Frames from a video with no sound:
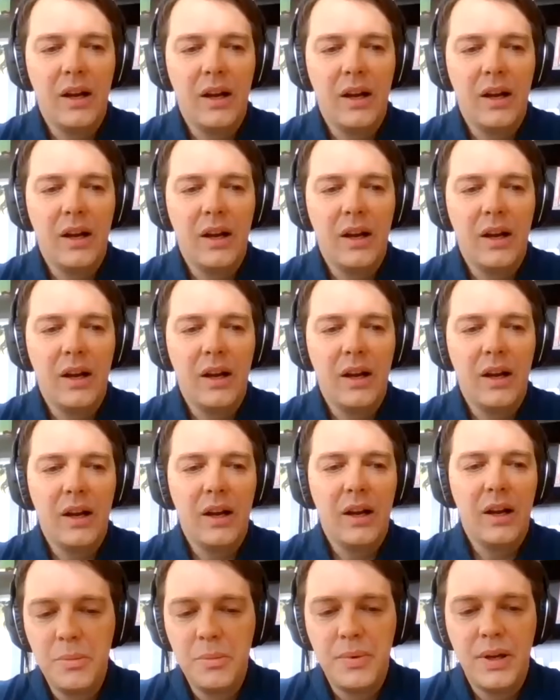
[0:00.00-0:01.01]
group
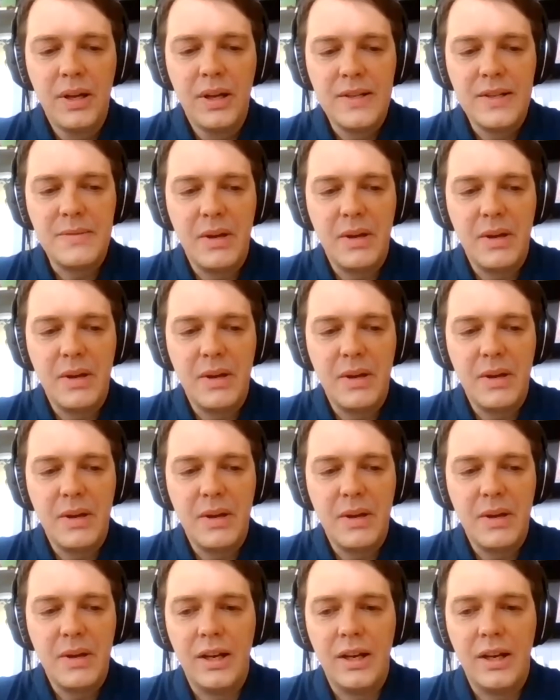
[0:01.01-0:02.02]
is majorly looking
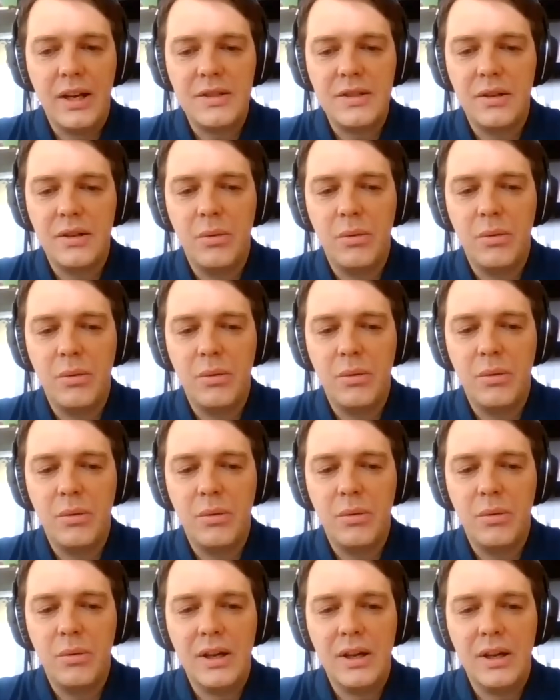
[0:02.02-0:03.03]
at one of the
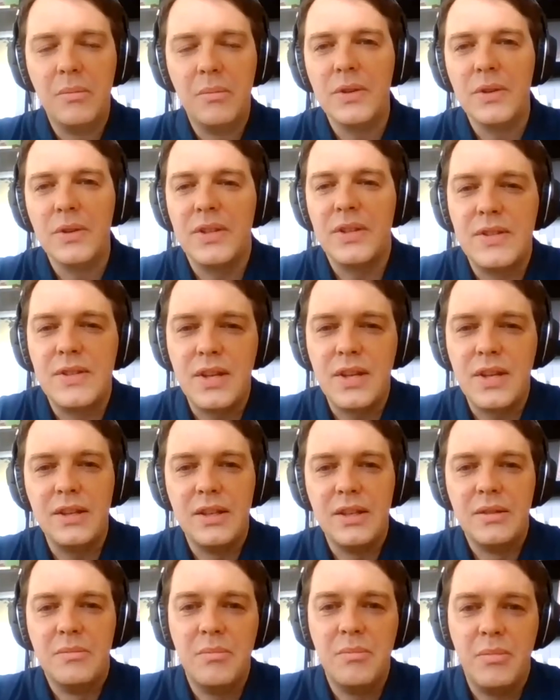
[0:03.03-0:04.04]
most exciting
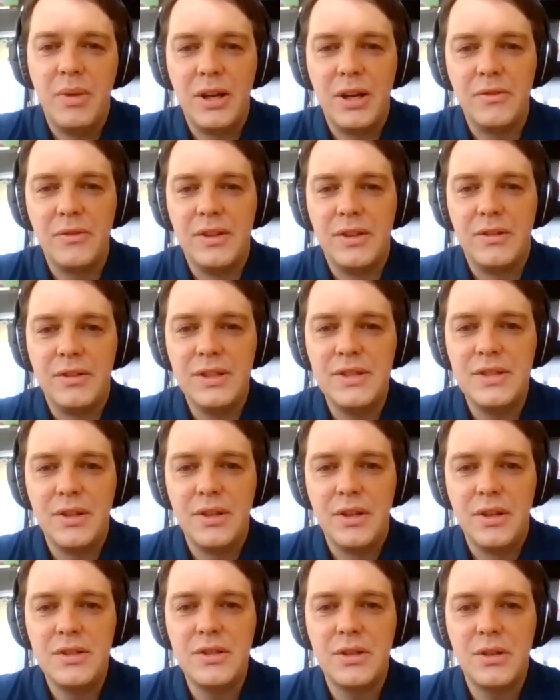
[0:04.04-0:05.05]
part of the
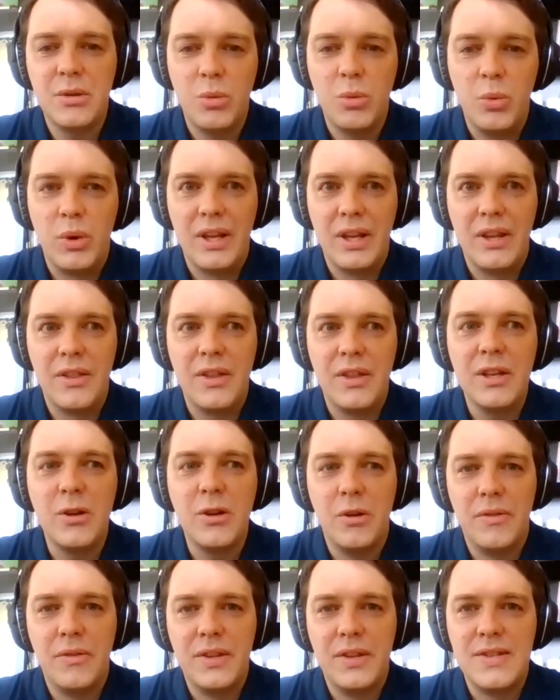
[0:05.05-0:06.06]
research we can think
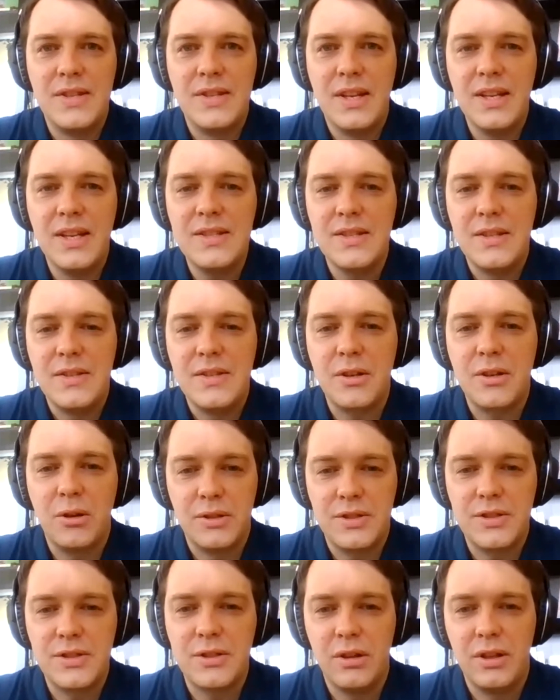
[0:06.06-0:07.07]
of these days. It's called
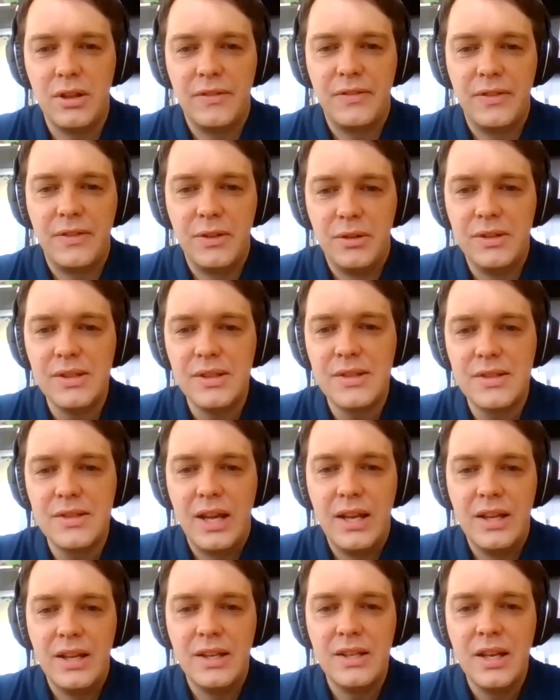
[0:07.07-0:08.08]
solar fuels.
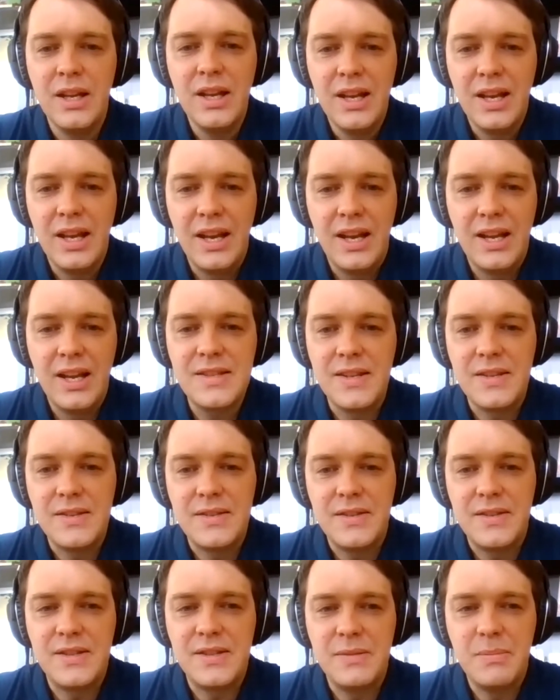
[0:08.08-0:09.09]
And in essence,
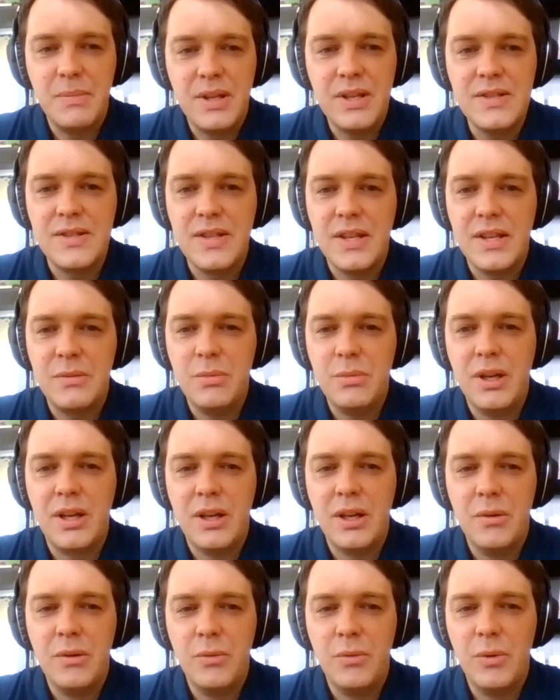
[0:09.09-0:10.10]
this means that we are
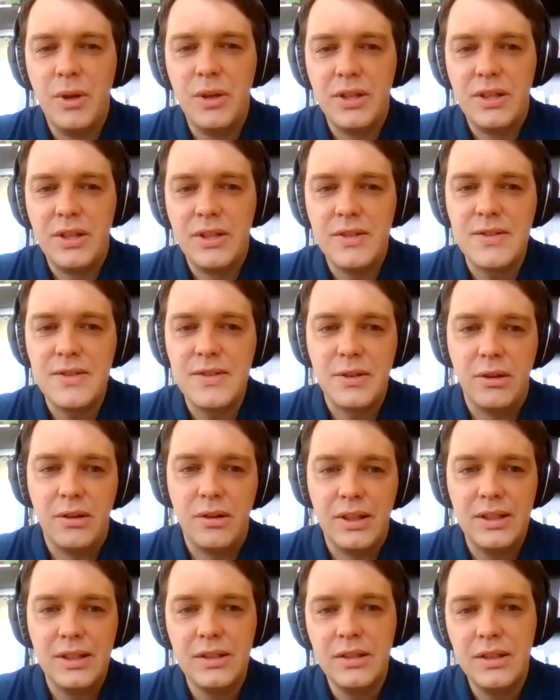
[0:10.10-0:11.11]
converting solar
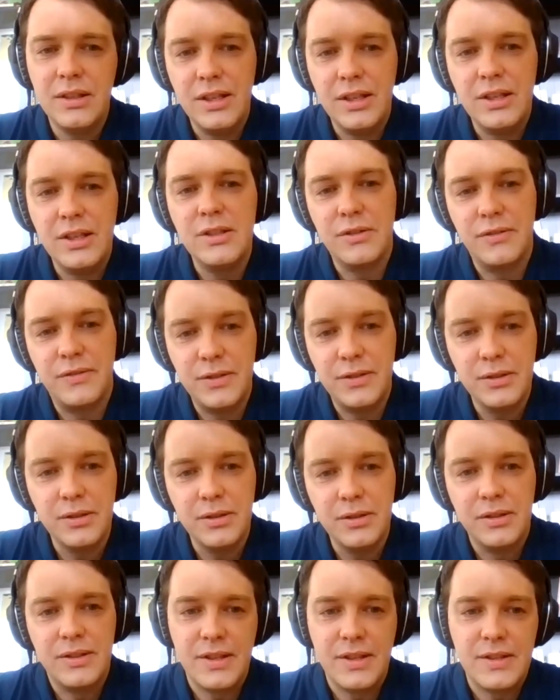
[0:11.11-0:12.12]
into fuels
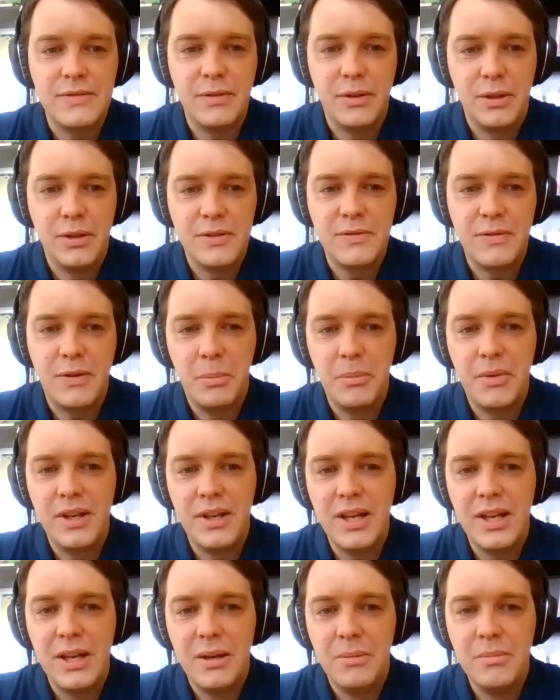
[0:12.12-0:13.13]
as follows from the
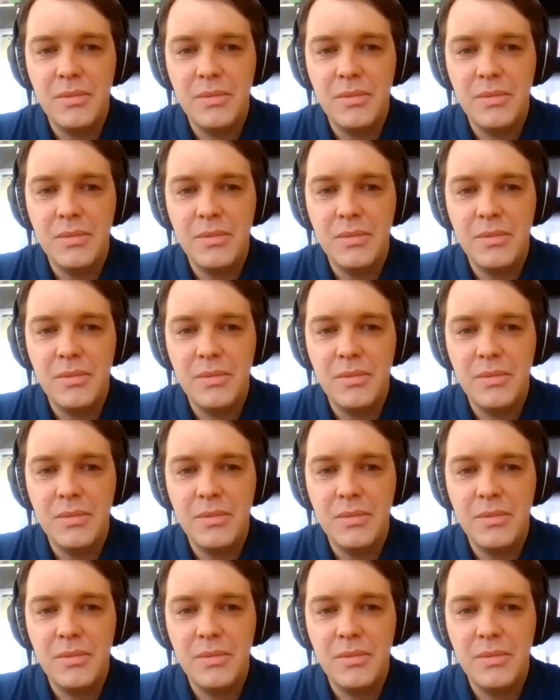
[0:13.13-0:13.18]
name.